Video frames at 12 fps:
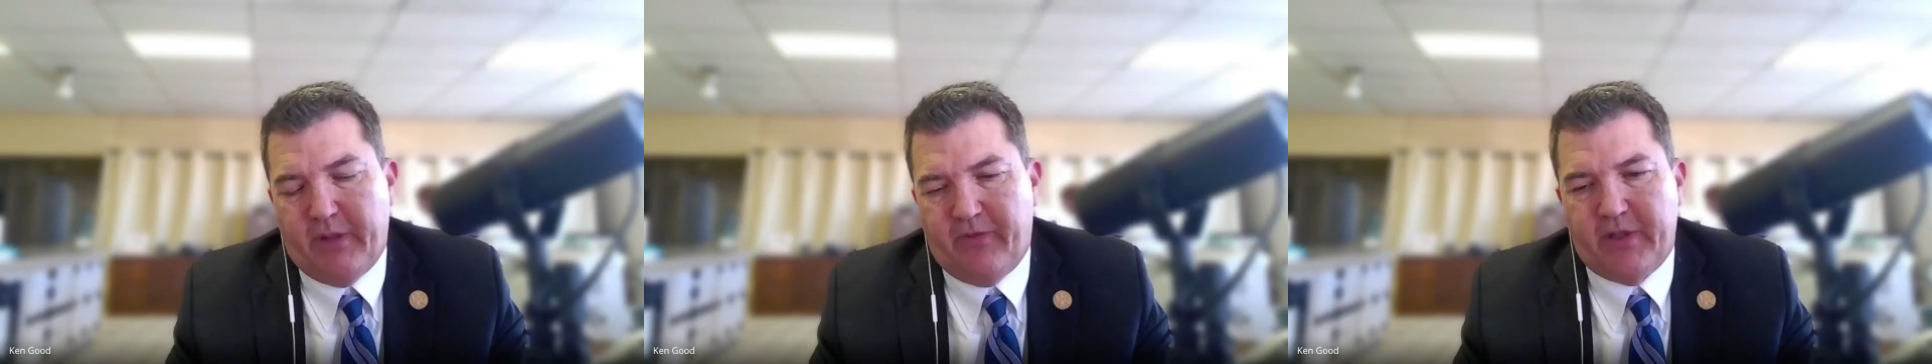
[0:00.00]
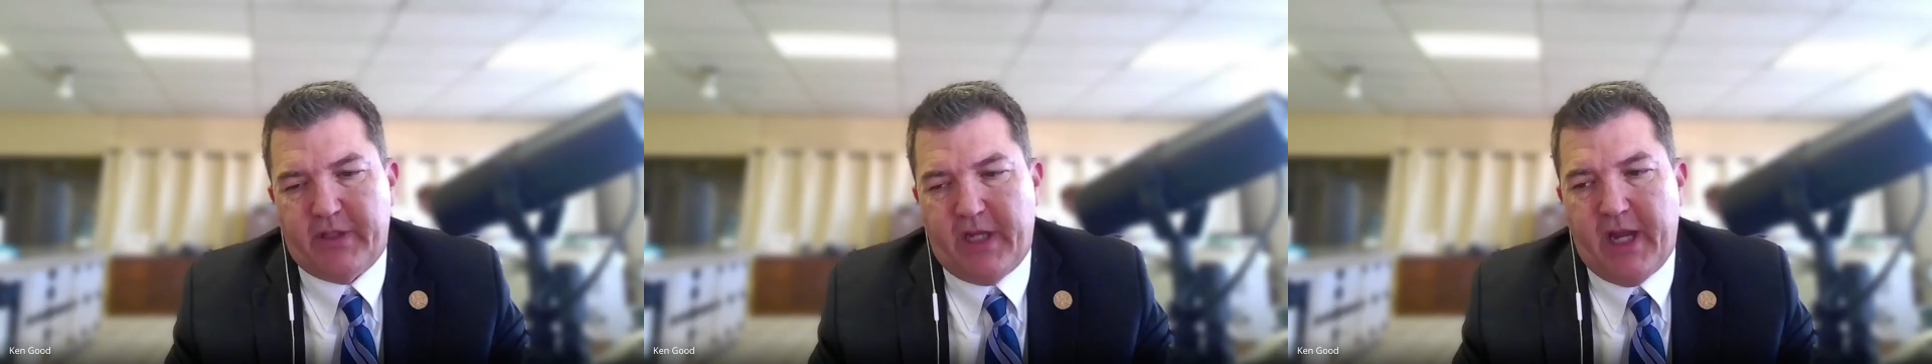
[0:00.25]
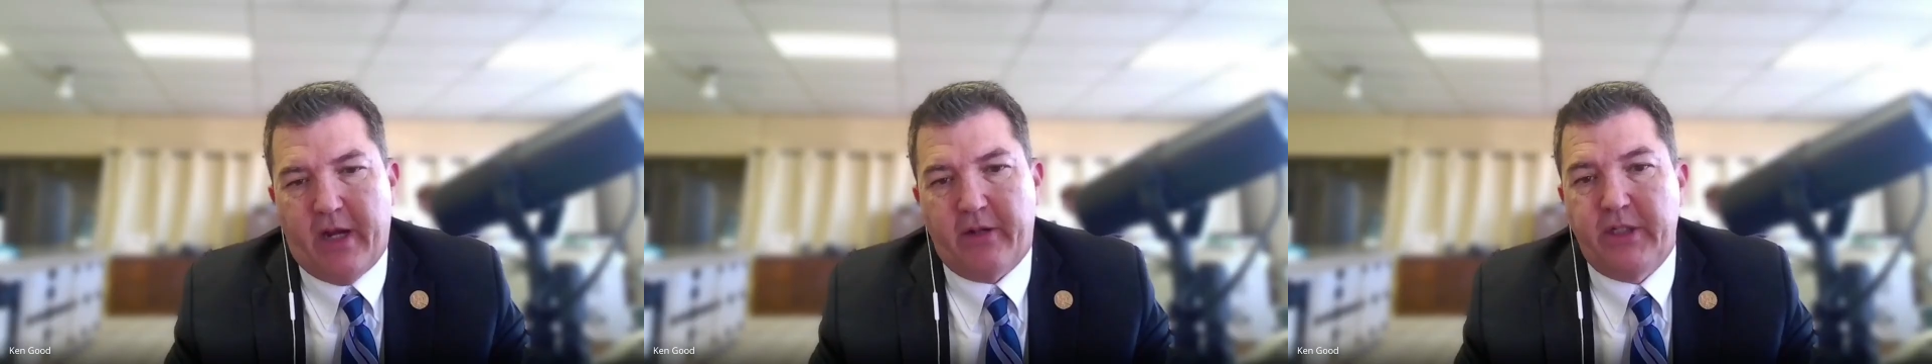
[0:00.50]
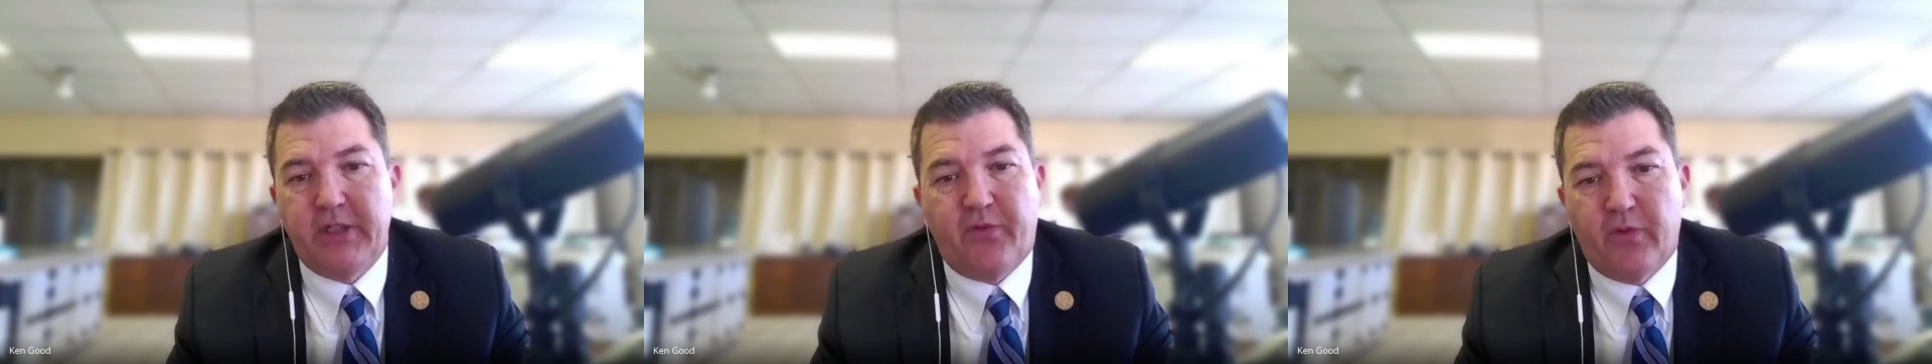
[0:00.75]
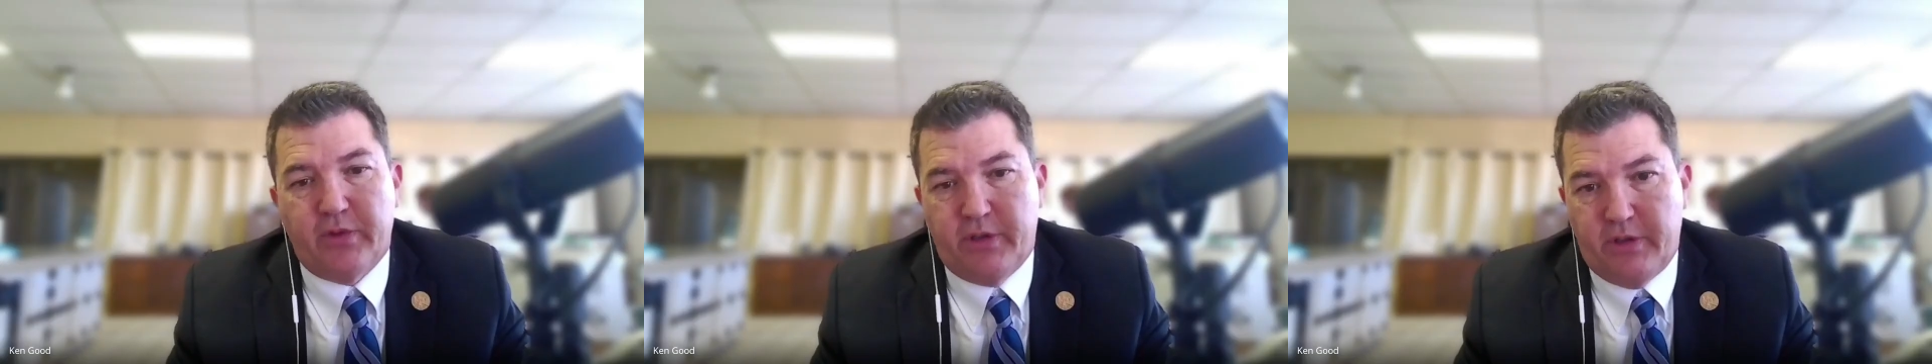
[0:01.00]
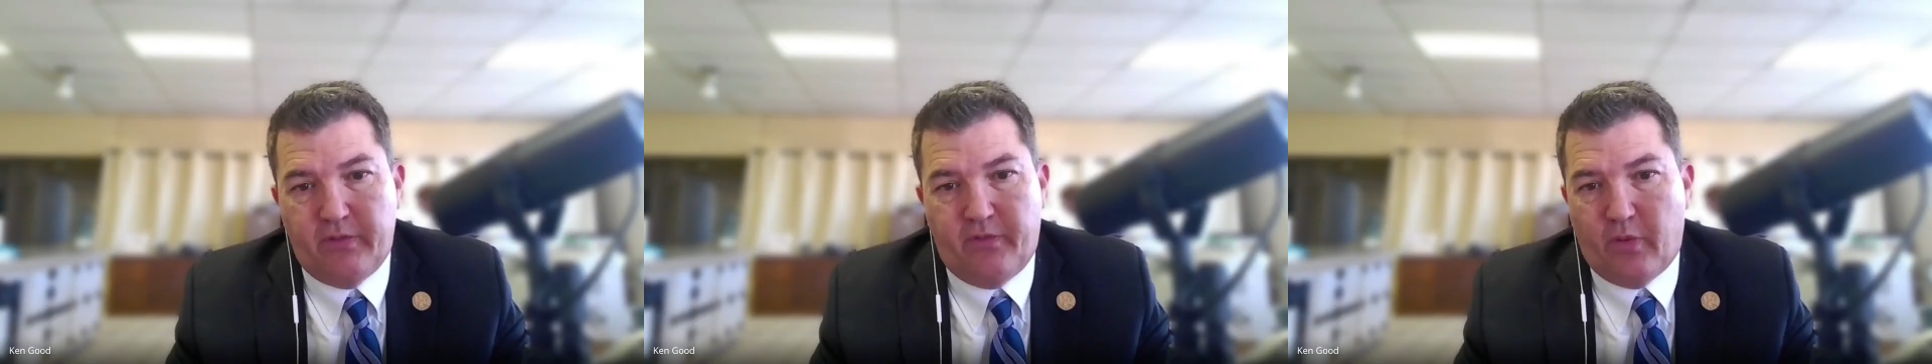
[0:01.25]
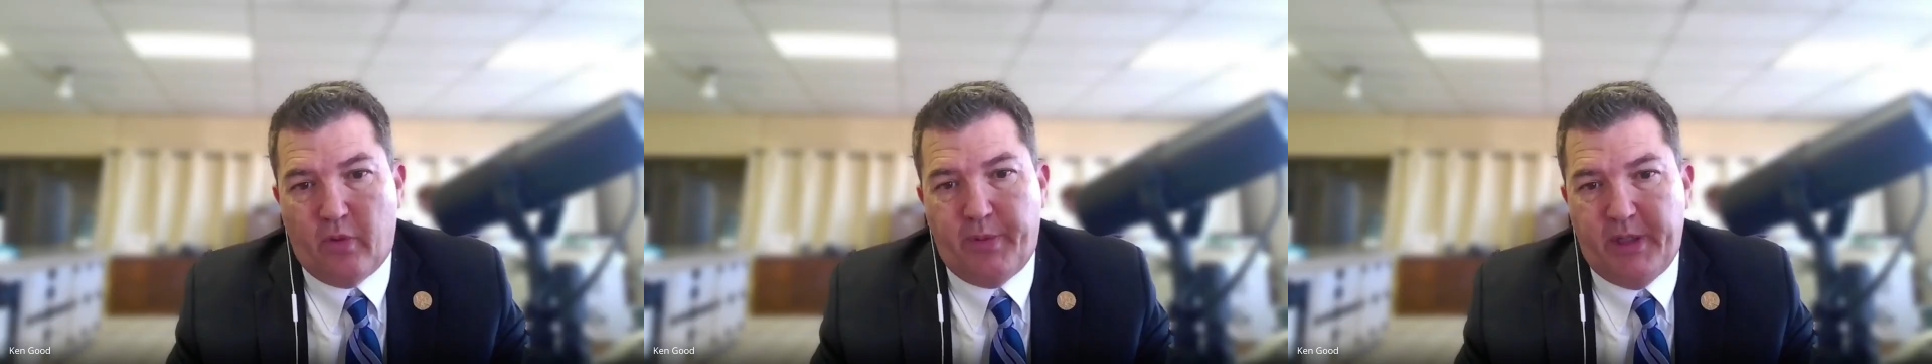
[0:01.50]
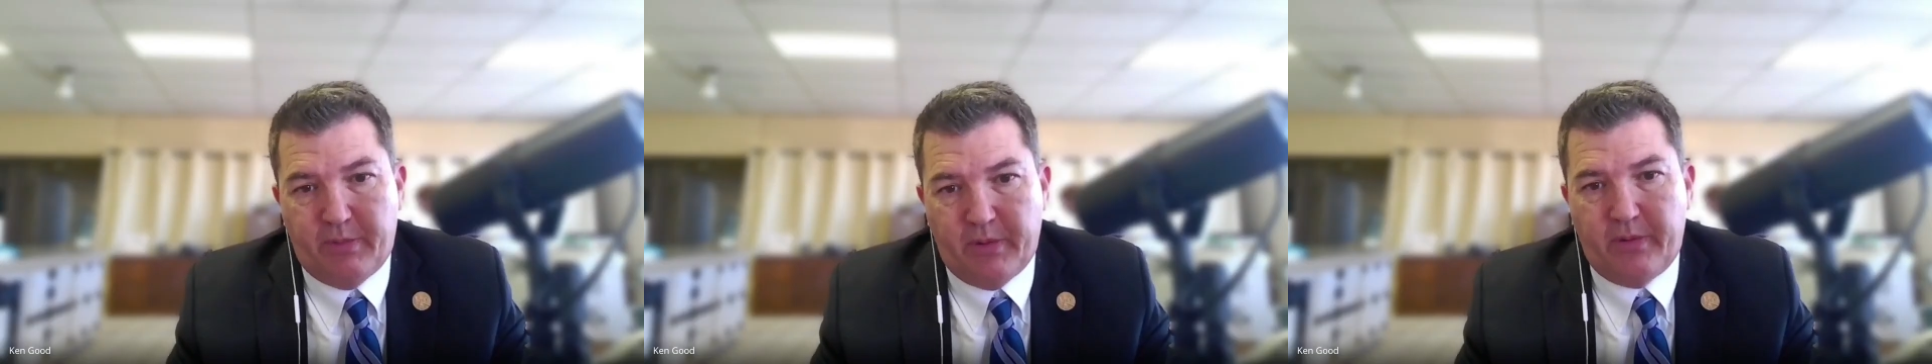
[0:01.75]
to benefit the counties for
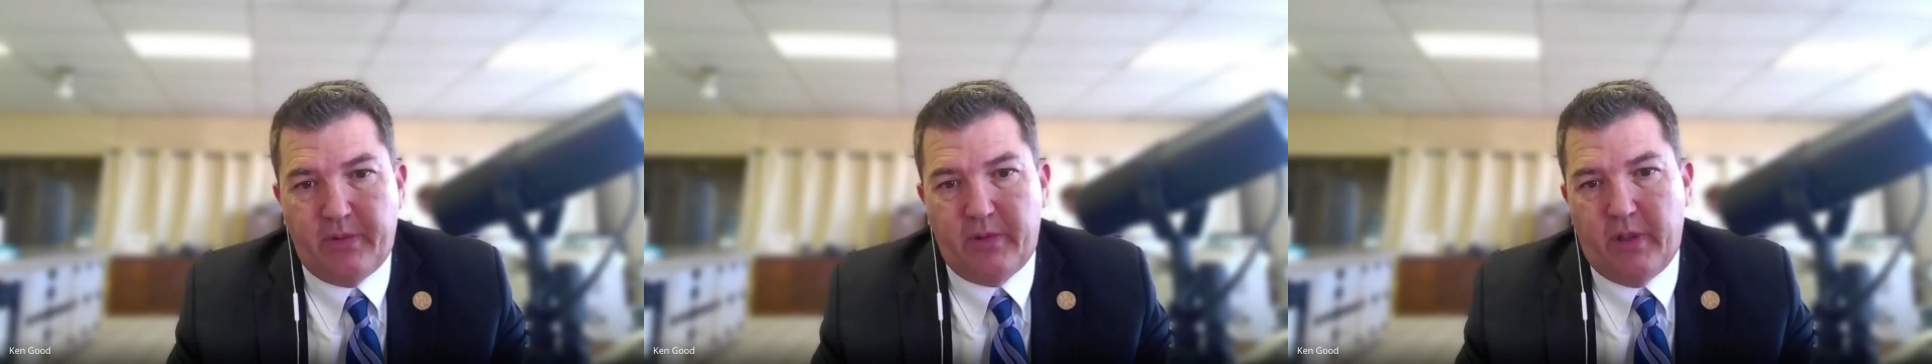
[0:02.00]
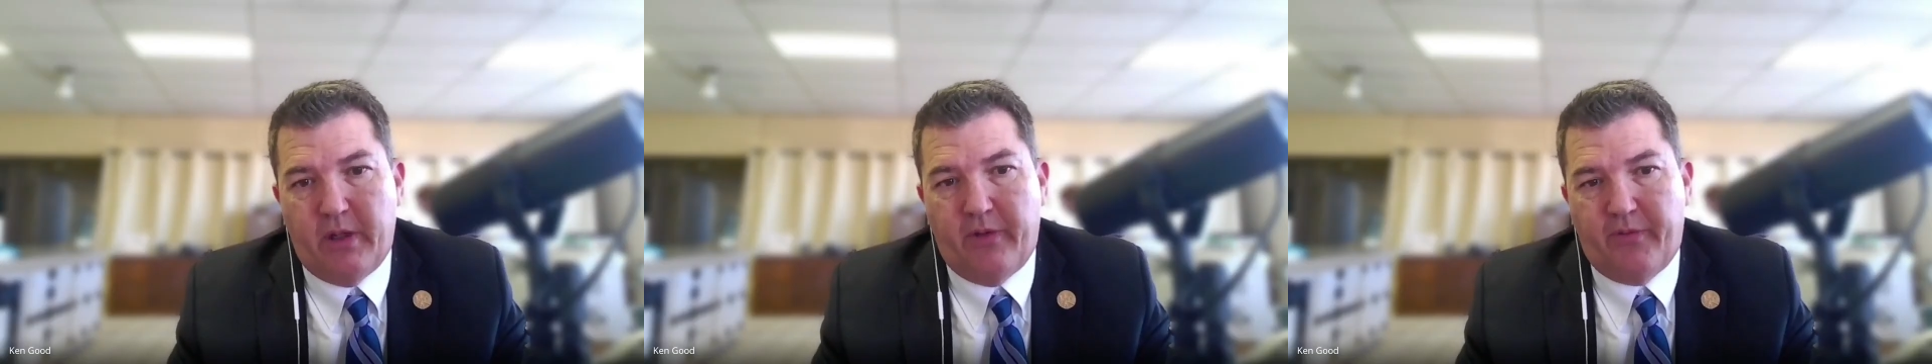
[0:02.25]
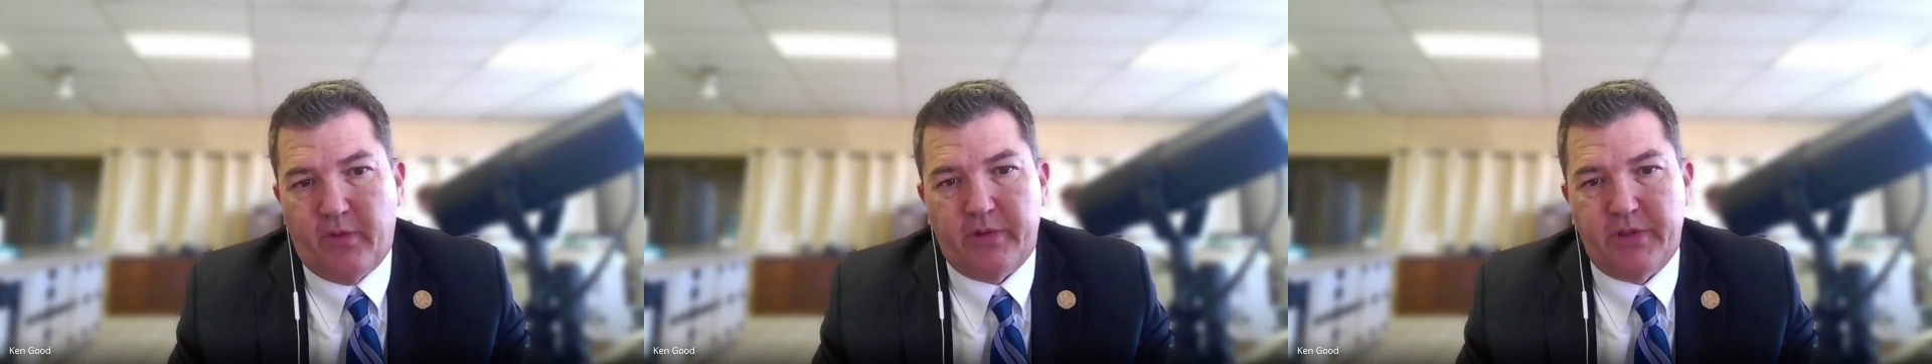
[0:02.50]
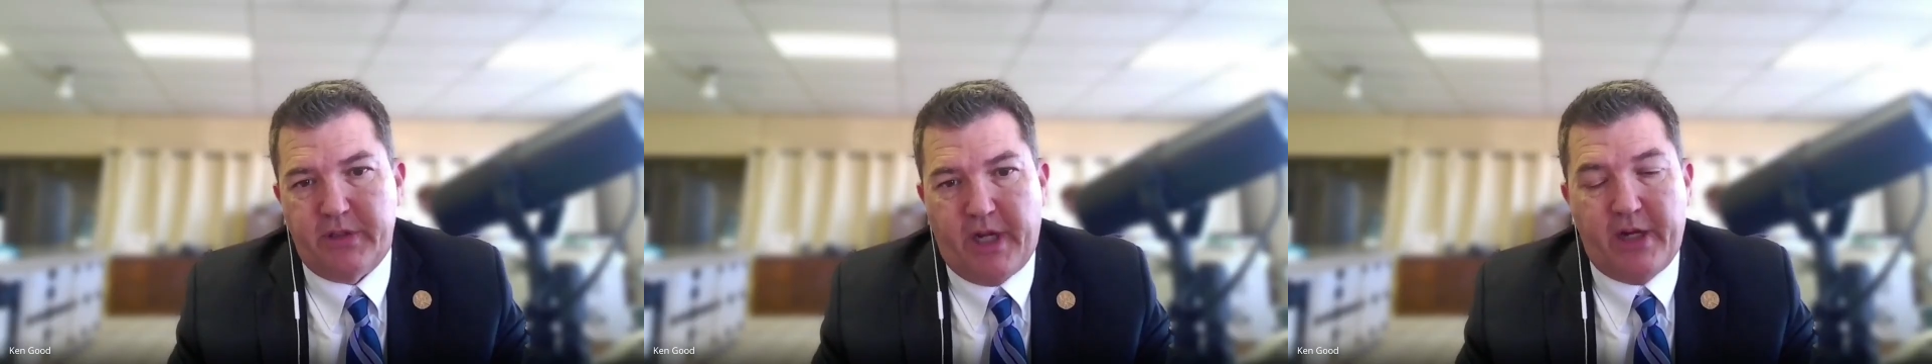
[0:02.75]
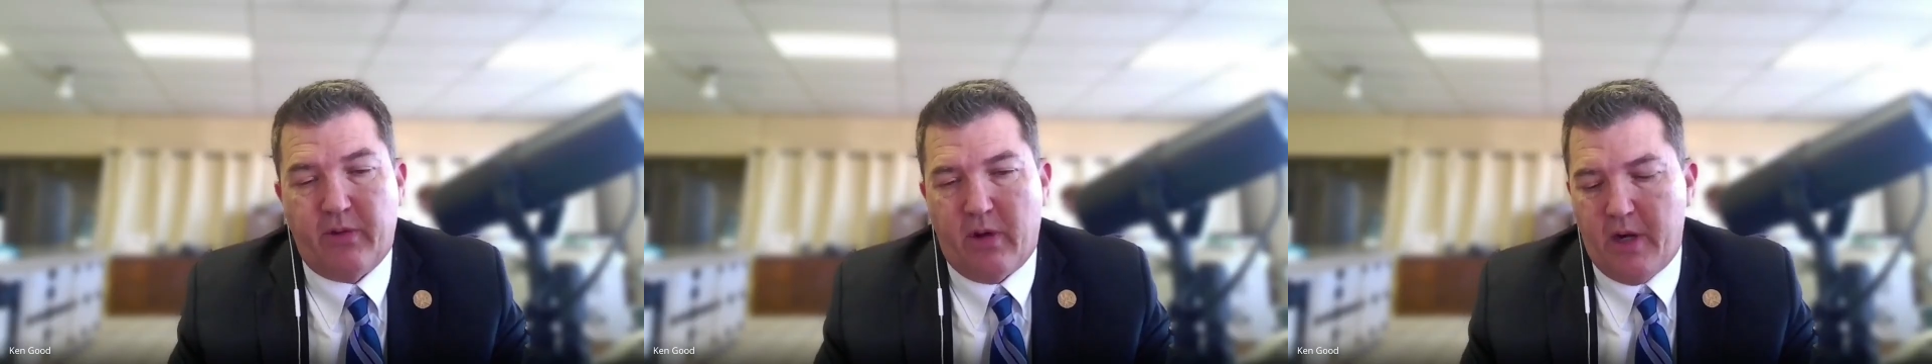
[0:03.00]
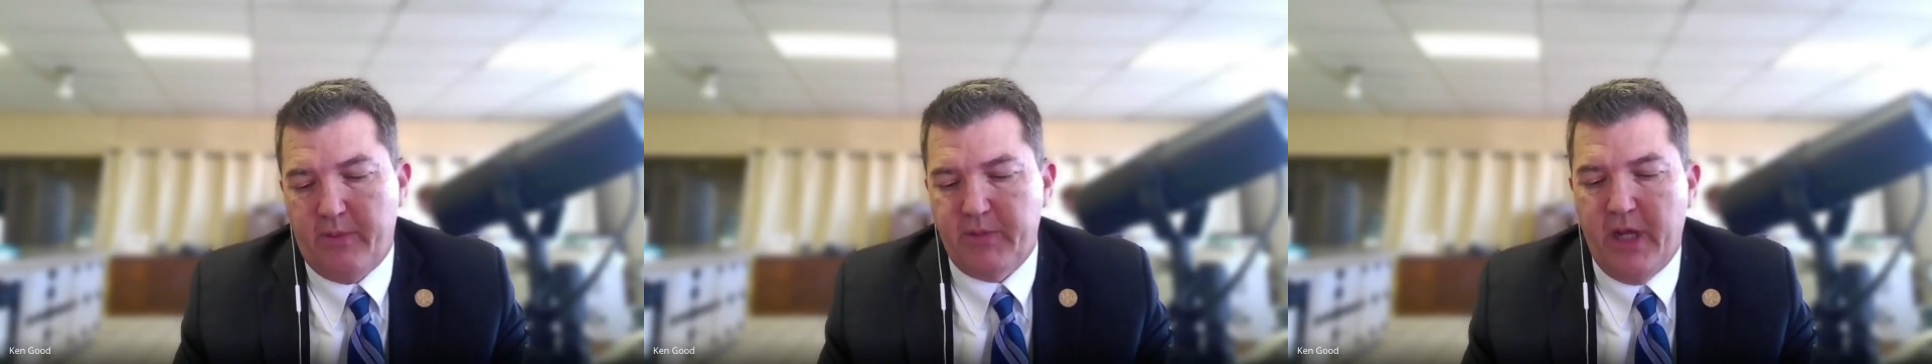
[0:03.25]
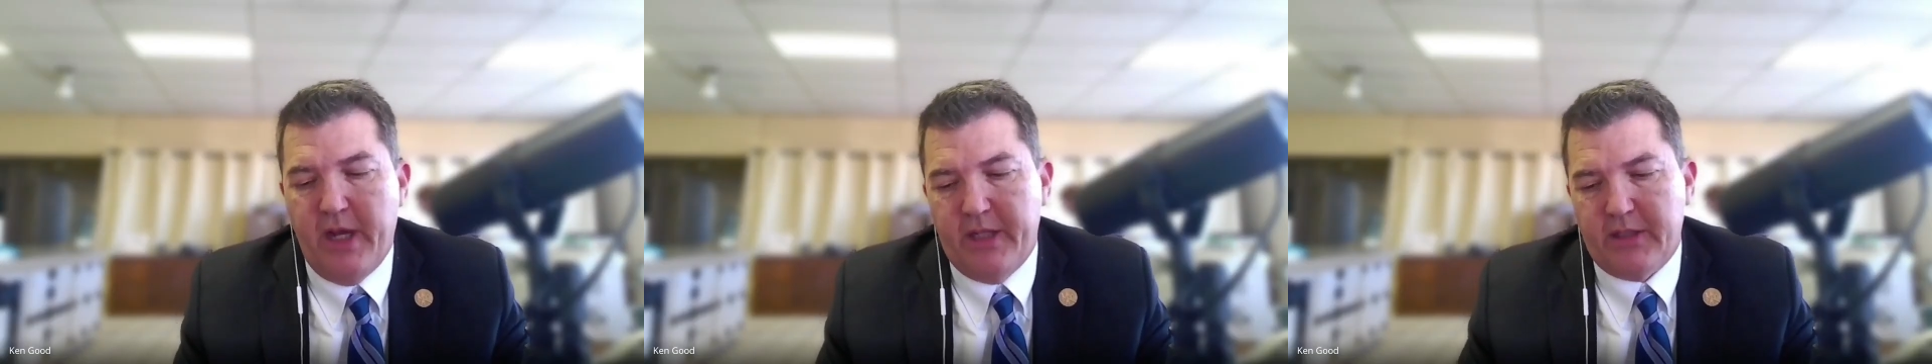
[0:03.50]
people for state crimes.